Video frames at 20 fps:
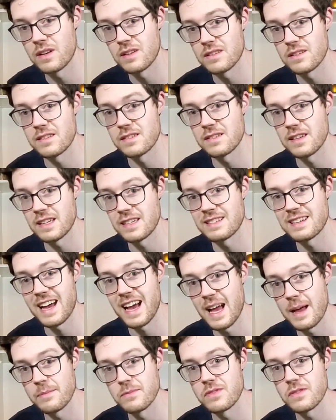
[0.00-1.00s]
it says like
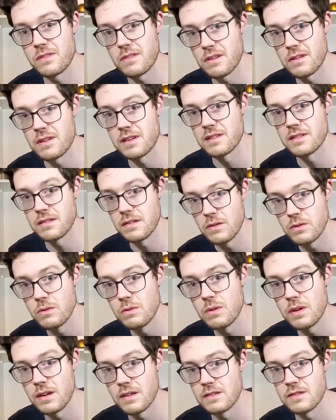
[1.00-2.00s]
times
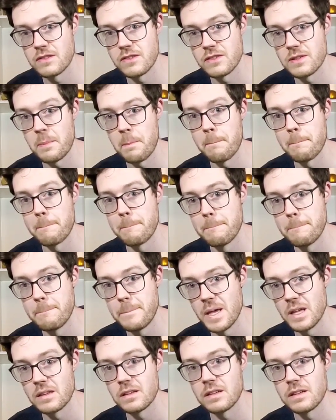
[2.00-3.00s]
32 and it's just a
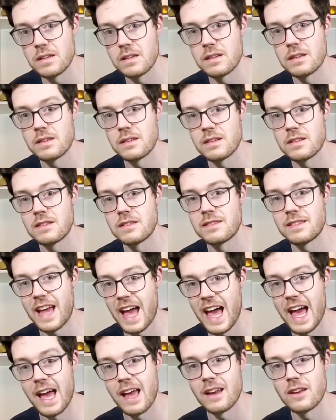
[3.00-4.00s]
billion
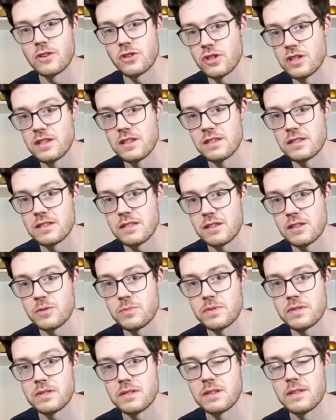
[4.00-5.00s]
tan cheese
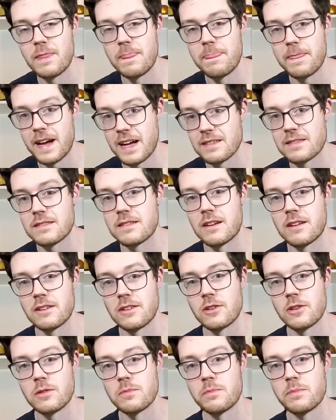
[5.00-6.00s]
slopes? That's not a
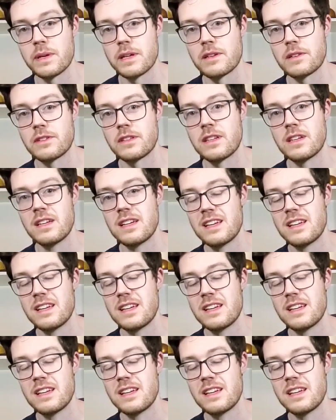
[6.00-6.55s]
good build.